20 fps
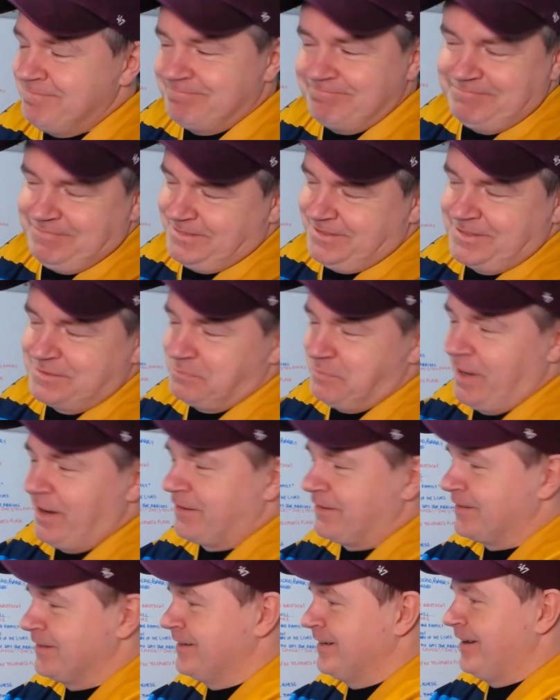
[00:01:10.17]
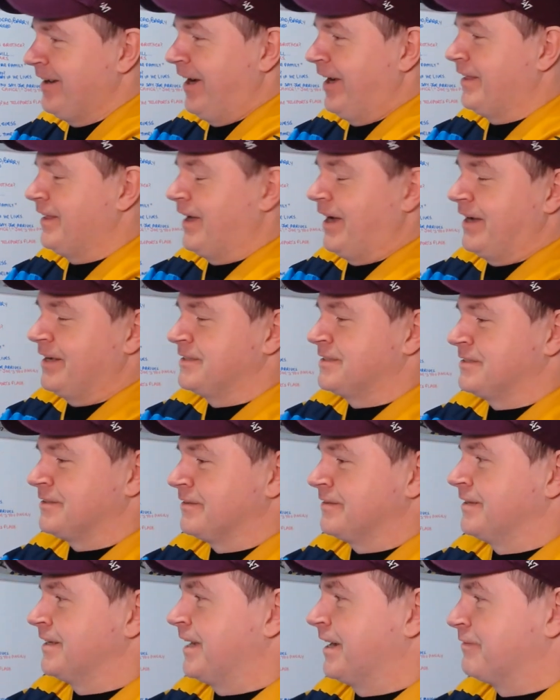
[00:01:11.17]
doesn't matter. I
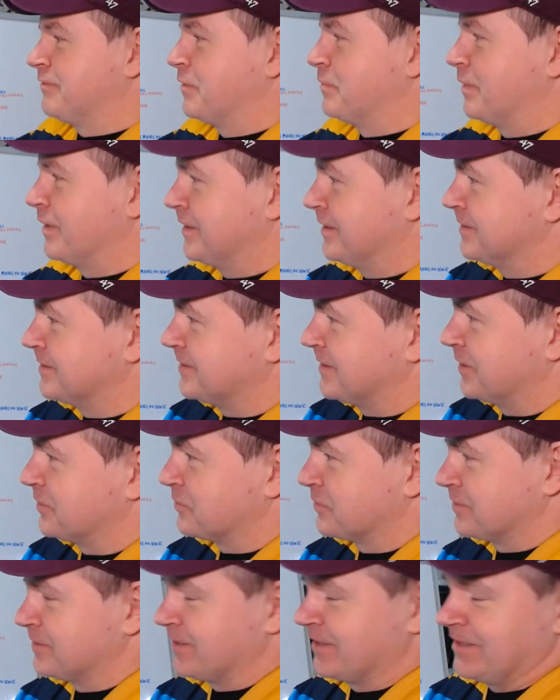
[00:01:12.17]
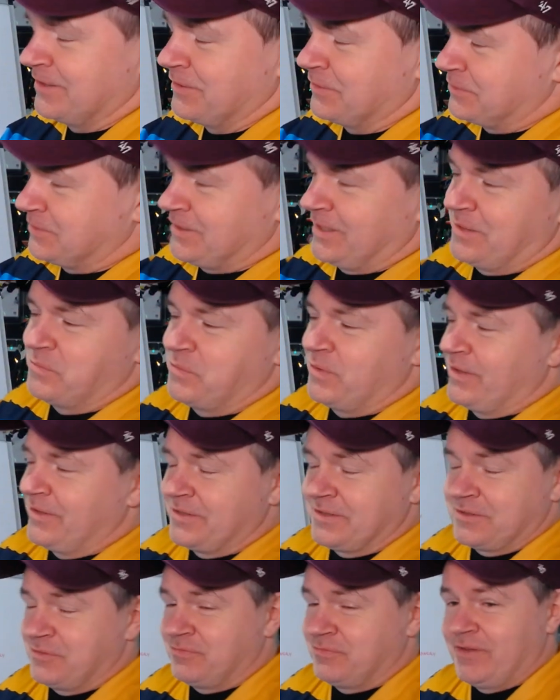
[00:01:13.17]
still think everybody in Central City knows damn well
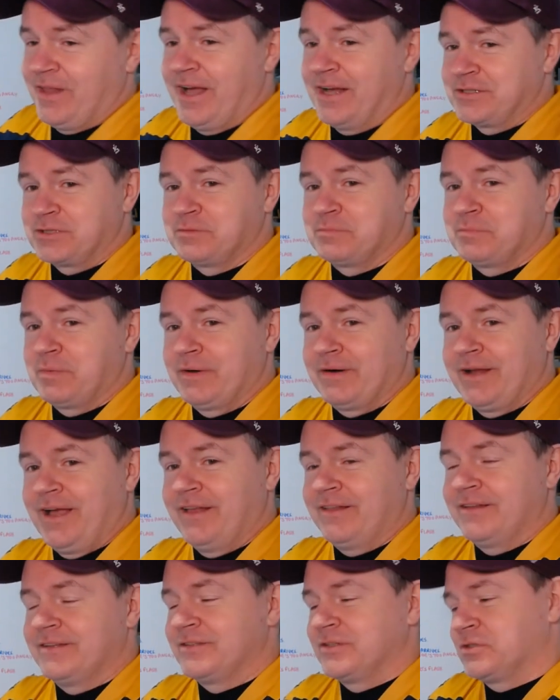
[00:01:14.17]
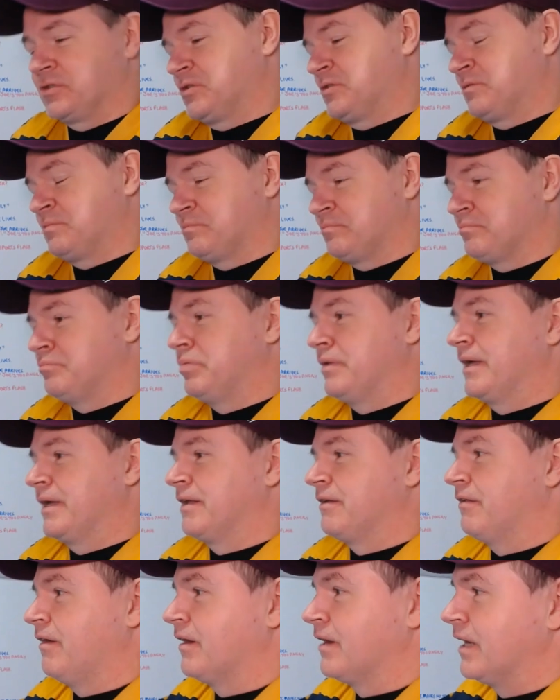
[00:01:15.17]
that the Flash is Barry Allen. They're just
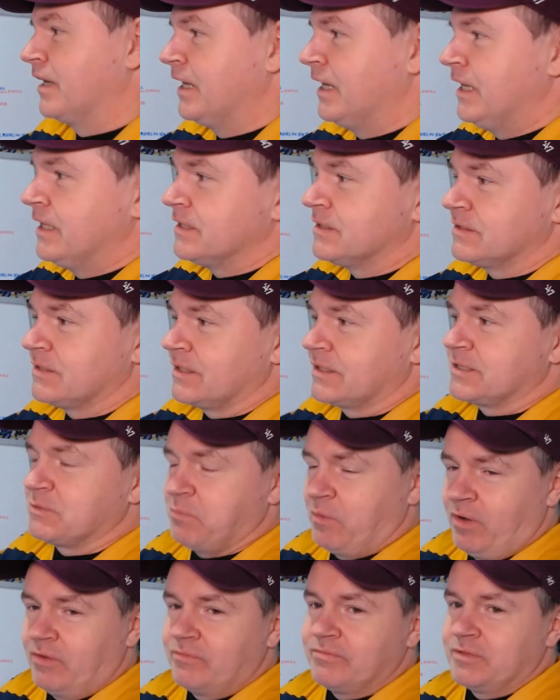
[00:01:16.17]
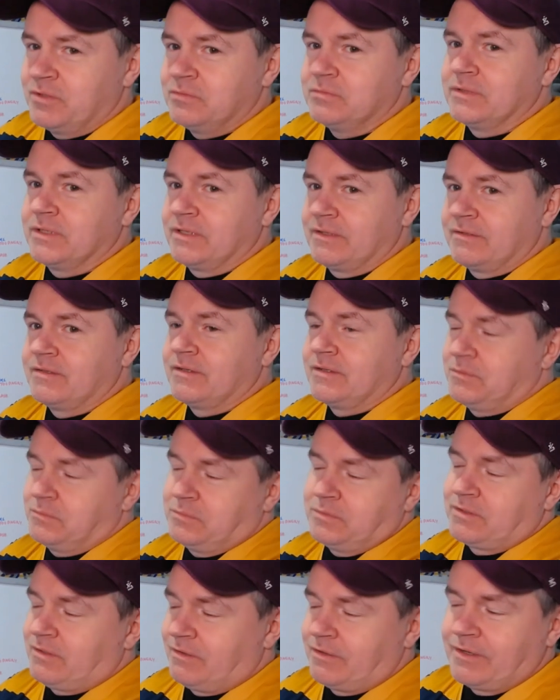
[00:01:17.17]
playing along. It's like Smallville
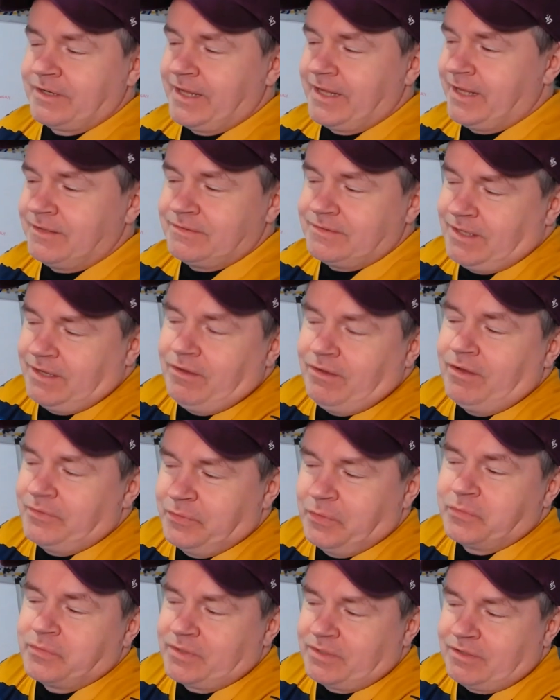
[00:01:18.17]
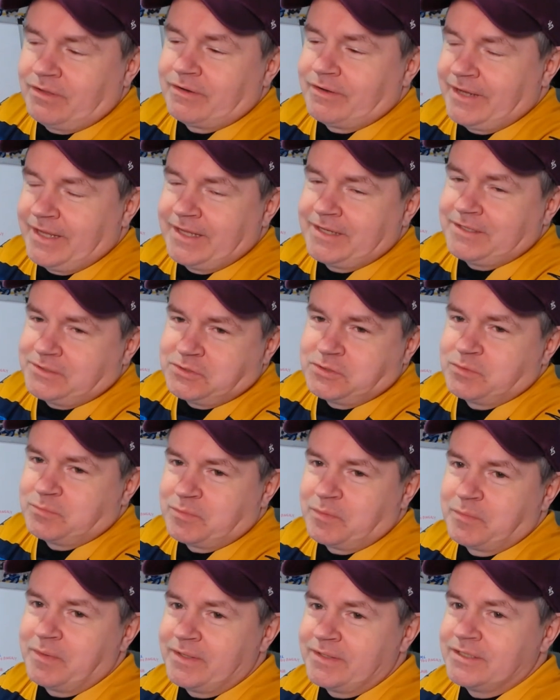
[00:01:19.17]
with Clark Kent. They all know that Clark Kent is
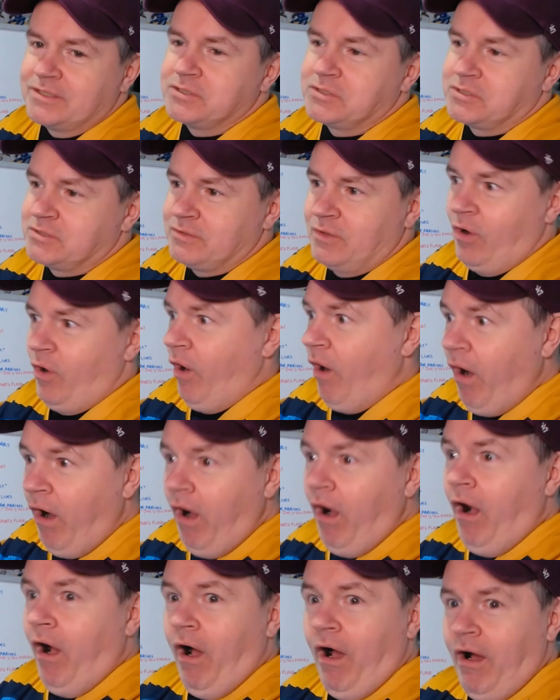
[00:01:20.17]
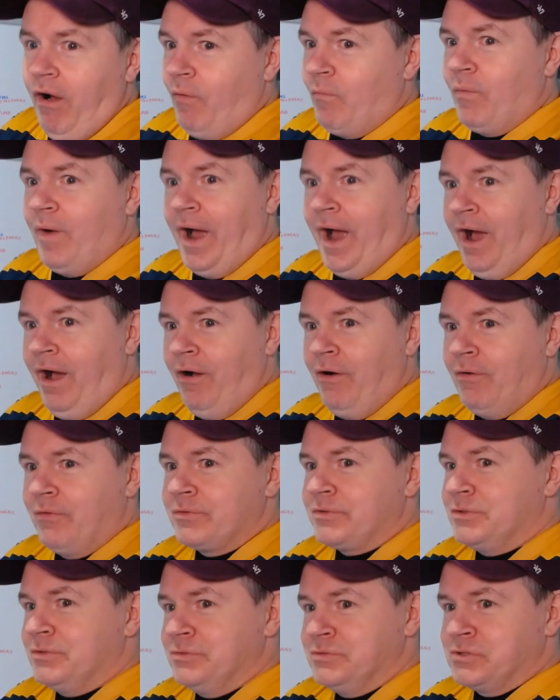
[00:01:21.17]
Superman. They just, oh, wow,
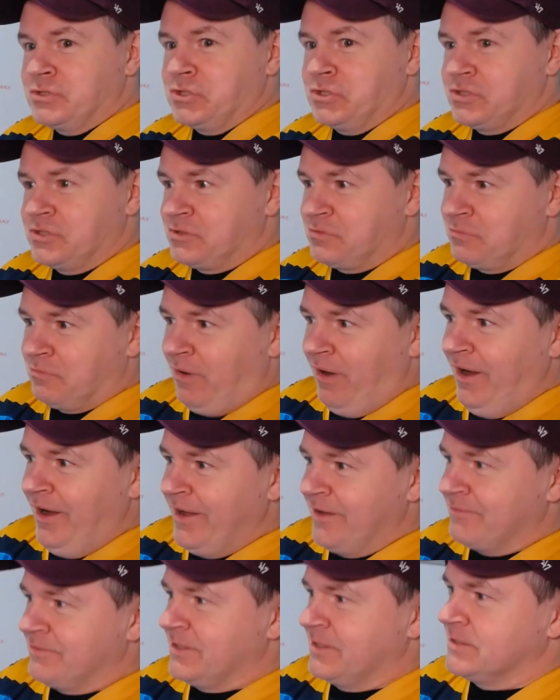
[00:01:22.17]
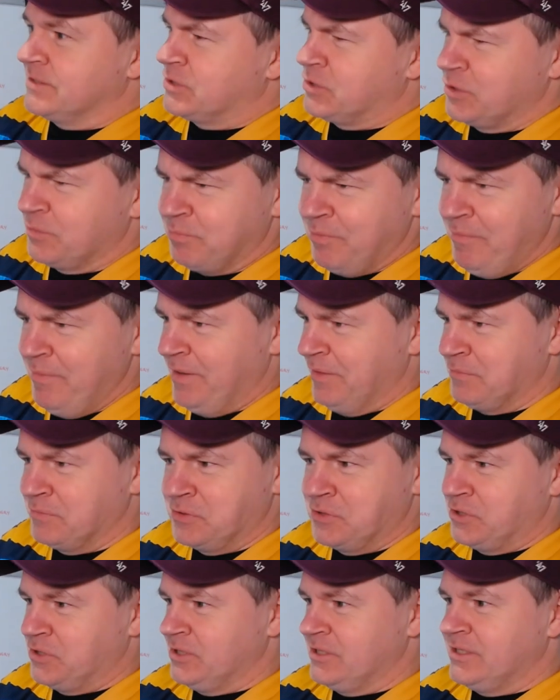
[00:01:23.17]
you just arrived and Superman
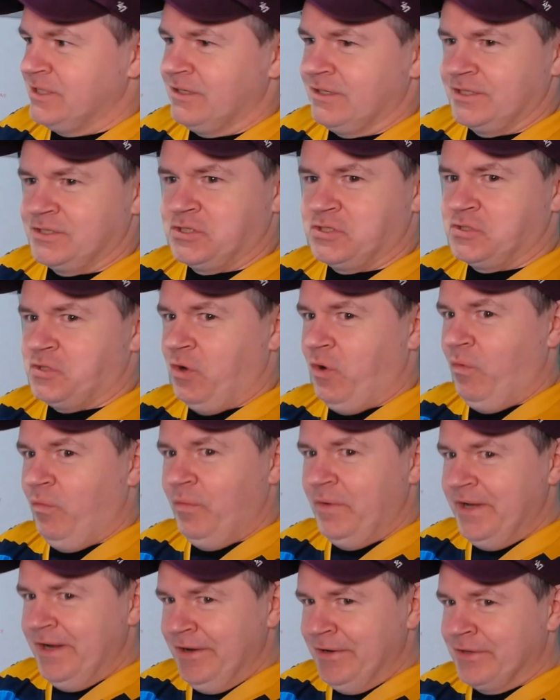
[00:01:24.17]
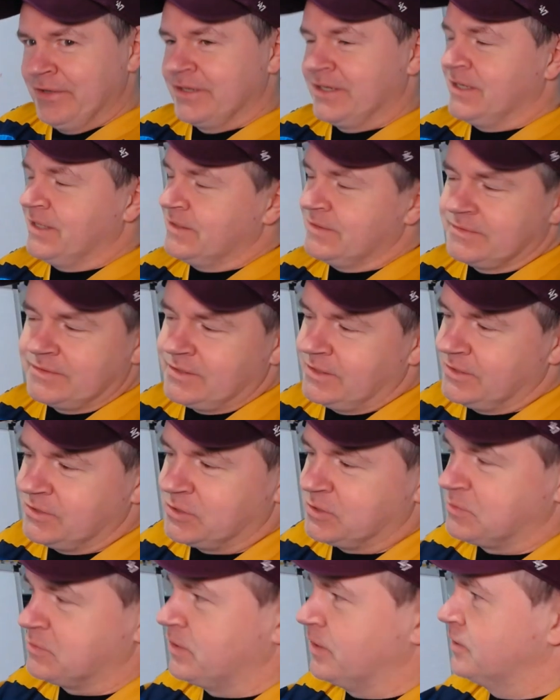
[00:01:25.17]
was just here. It's so weird. They
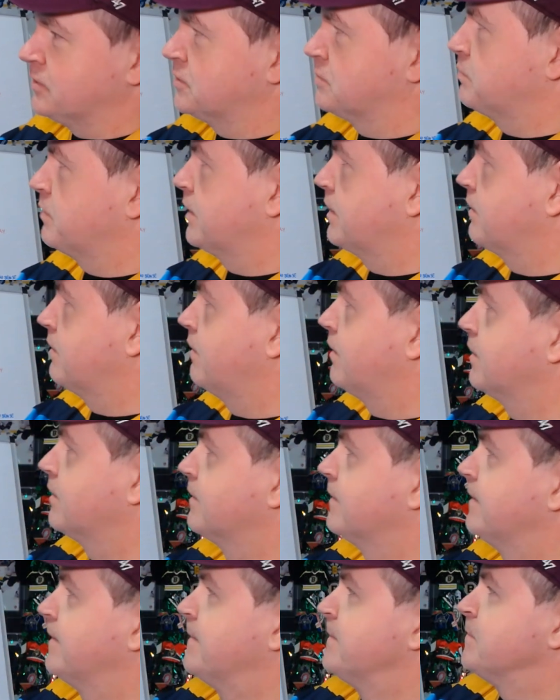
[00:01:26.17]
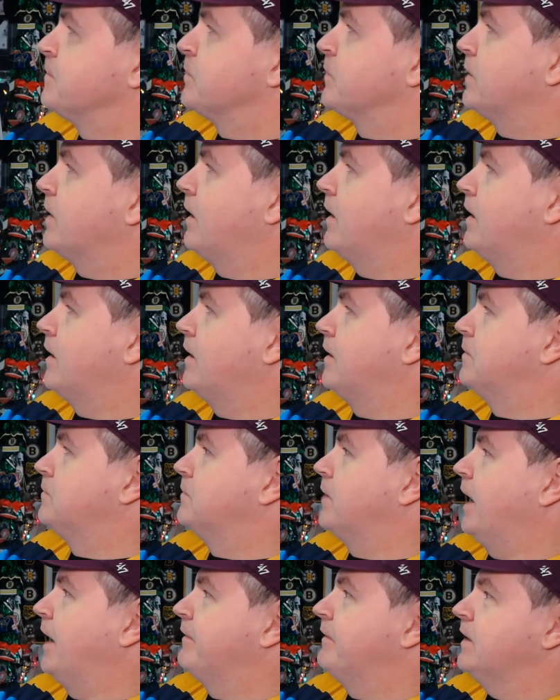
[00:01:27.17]
just play along.
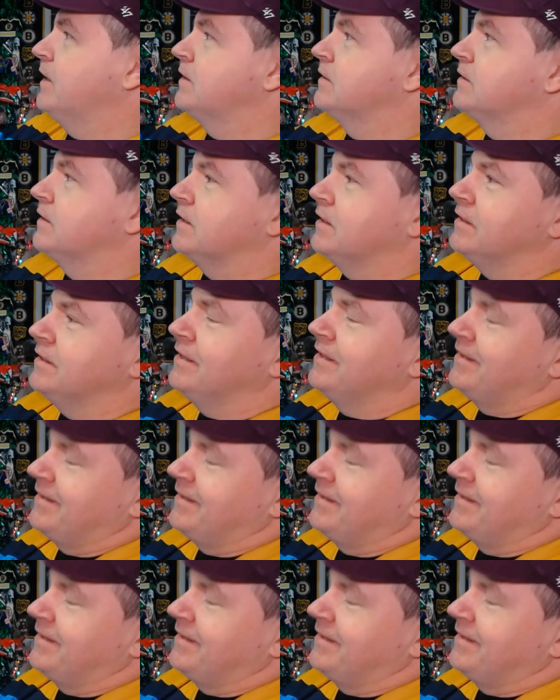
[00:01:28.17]
And then he